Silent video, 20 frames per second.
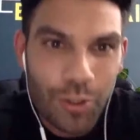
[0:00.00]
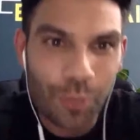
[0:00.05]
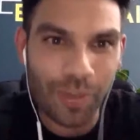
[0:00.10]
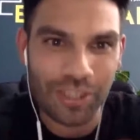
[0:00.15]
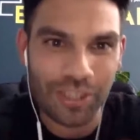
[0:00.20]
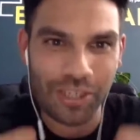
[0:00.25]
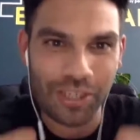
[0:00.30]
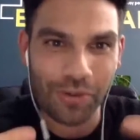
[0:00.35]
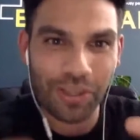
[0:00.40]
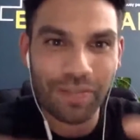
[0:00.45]

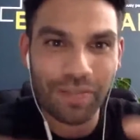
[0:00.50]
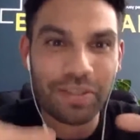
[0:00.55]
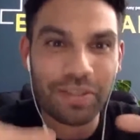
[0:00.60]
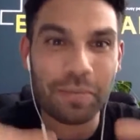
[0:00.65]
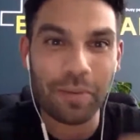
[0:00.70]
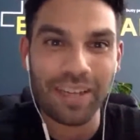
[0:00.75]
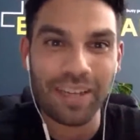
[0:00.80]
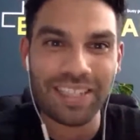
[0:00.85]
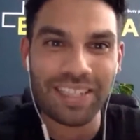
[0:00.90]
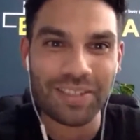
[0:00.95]
I'll give you the
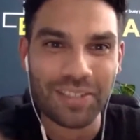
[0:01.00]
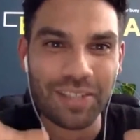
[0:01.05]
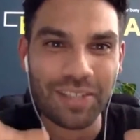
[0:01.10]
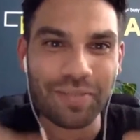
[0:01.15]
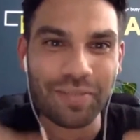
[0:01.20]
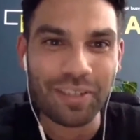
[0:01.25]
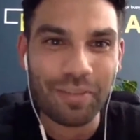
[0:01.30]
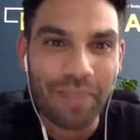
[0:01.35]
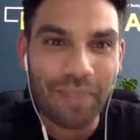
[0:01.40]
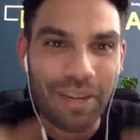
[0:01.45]
practical stuff in
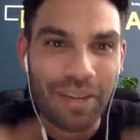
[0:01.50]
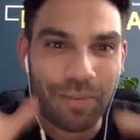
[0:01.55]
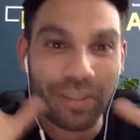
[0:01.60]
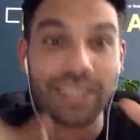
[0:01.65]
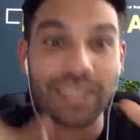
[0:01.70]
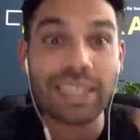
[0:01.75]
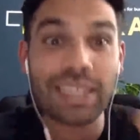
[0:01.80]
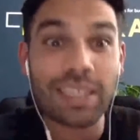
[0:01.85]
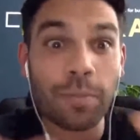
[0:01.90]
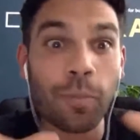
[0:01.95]
a minute, but this
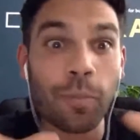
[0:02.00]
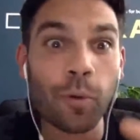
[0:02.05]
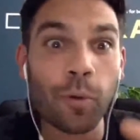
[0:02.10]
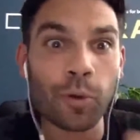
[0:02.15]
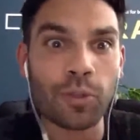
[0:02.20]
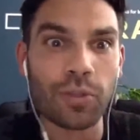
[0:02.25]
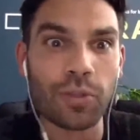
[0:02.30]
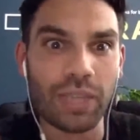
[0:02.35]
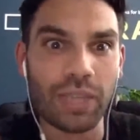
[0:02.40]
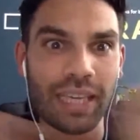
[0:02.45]
is important
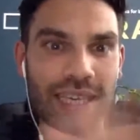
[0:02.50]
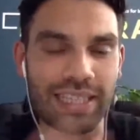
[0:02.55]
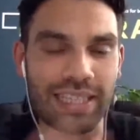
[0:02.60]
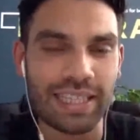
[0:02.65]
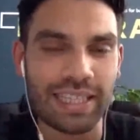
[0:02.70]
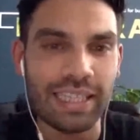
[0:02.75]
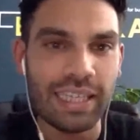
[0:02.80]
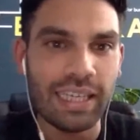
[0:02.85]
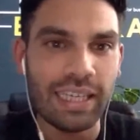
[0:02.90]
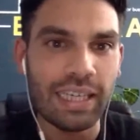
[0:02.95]
to get.
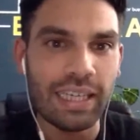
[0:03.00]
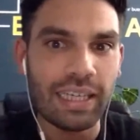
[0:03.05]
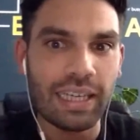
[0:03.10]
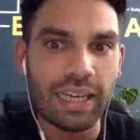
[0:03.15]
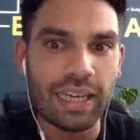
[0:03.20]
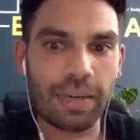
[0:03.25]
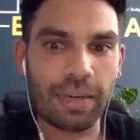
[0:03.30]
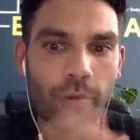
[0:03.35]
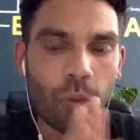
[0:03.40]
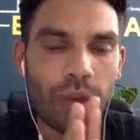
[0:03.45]

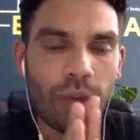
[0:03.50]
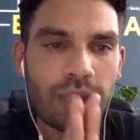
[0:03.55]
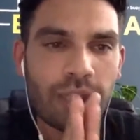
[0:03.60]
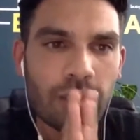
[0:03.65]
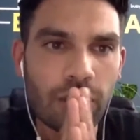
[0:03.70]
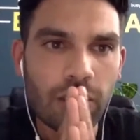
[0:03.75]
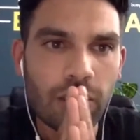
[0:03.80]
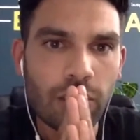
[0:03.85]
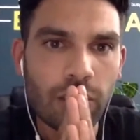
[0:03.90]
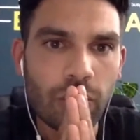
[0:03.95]
When
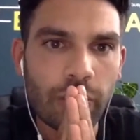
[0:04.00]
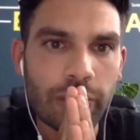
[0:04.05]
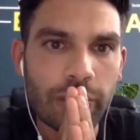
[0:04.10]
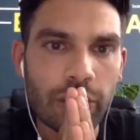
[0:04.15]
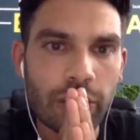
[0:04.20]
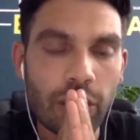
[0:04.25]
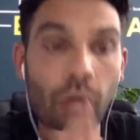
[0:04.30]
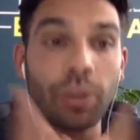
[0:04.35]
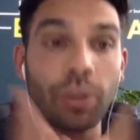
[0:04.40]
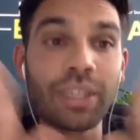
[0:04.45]
you
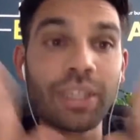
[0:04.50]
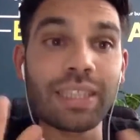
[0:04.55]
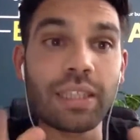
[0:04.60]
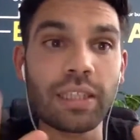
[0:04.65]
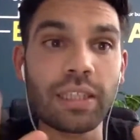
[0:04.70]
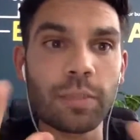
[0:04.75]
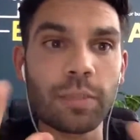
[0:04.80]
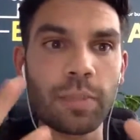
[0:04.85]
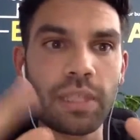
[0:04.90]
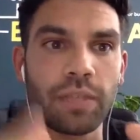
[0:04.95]
go on a
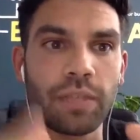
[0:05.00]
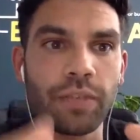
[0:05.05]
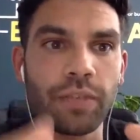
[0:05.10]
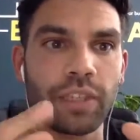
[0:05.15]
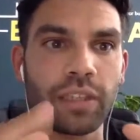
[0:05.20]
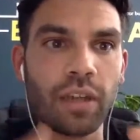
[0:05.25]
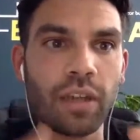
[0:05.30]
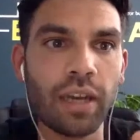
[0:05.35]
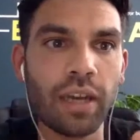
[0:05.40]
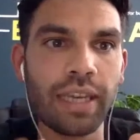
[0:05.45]
specific
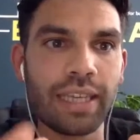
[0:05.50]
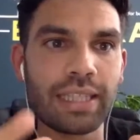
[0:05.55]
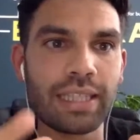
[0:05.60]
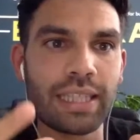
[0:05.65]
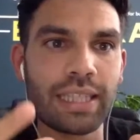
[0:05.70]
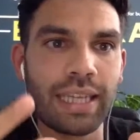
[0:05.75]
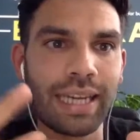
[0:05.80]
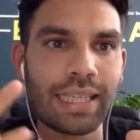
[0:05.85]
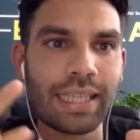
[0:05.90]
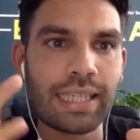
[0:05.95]
diet, it
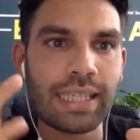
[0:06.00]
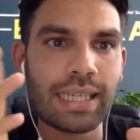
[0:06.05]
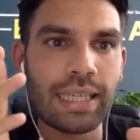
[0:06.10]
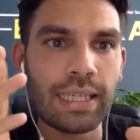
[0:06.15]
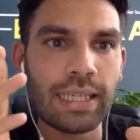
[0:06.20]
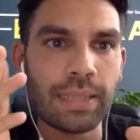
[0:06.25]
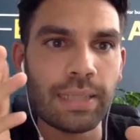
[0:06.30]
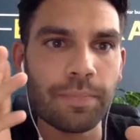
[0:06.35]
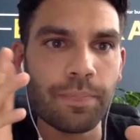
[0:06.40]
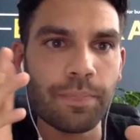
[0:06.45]

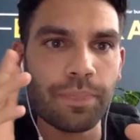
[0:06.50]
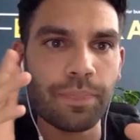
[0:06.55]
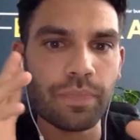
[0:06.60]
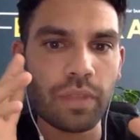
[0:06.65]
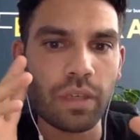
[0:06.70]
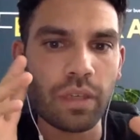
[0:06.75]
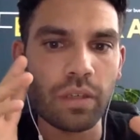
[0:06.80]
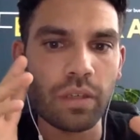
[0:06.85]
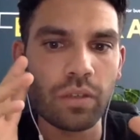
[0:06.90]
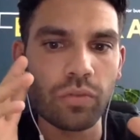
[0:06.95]
actually
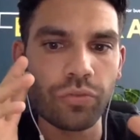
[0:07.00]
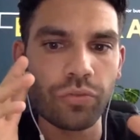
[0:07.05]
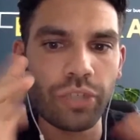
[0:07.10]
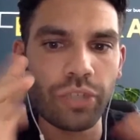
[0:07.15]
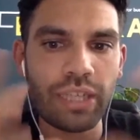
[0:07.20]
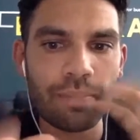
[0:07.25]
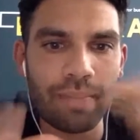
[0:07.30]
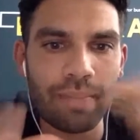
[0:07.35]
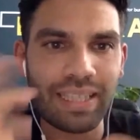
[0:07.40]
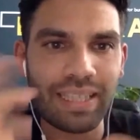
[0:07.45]
really
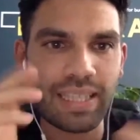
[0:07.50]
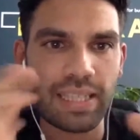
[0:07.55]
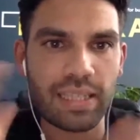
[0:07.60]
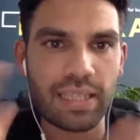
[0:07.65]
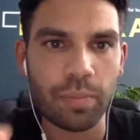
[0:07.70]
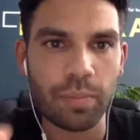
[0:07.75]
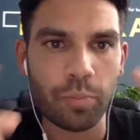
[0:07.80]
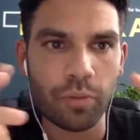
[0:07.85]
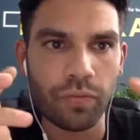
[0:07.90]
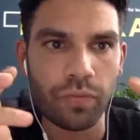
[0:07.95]
messes up
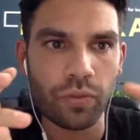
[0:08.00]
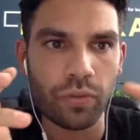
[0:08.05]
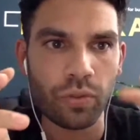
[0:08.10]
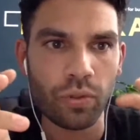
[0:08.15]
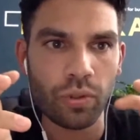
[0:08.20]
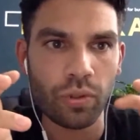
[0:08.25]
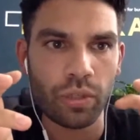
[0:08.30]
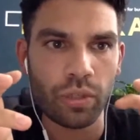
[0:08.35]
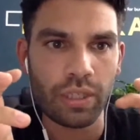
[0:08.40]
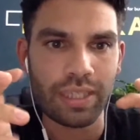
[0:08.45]
with
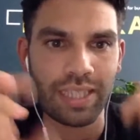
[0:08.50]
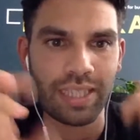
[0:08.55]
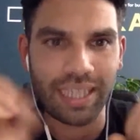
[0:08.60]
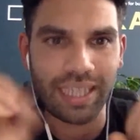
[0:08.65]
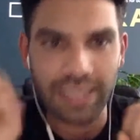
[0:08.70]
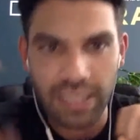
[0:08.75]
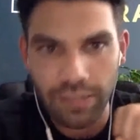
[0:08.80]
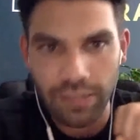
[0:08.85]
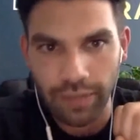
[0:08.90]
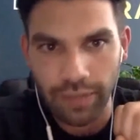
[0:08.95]
your
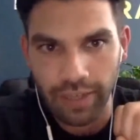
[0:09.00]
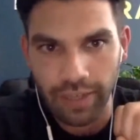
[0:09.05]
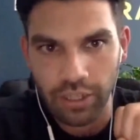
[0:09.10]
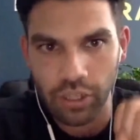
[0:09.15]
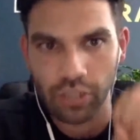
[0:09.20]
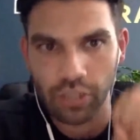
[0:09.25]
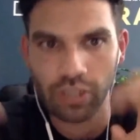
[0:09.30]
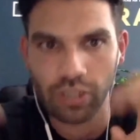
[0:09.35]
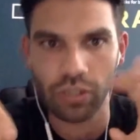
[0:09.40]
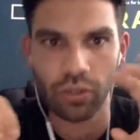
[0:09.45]
satisfaction
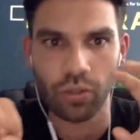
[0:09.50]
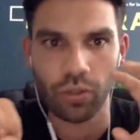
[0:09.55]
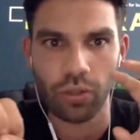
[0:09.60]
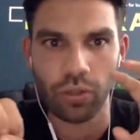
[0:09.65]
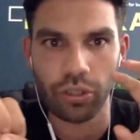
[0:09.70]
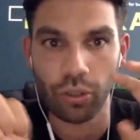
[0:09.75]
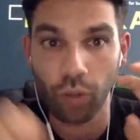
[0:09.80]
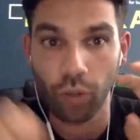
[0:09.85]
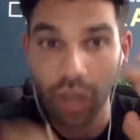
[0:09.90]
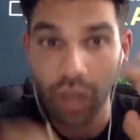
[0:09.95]
and your
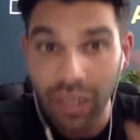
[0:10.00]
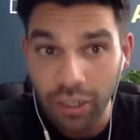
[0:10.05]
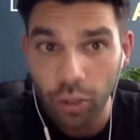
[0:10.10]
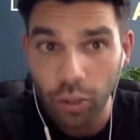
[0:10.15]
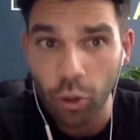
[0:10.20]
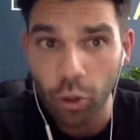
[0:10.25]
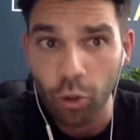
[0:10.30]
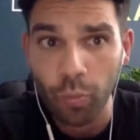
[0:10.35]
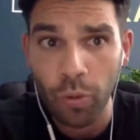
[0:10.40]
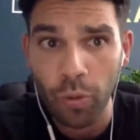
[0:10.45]
hunger
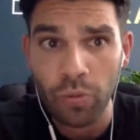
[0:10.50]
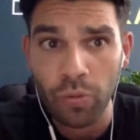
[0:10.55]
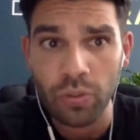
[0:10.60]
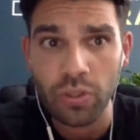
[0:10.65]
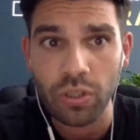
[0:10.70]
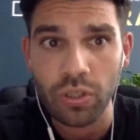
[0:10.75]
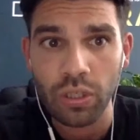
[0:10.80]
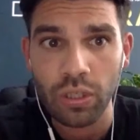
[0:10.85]
hormones.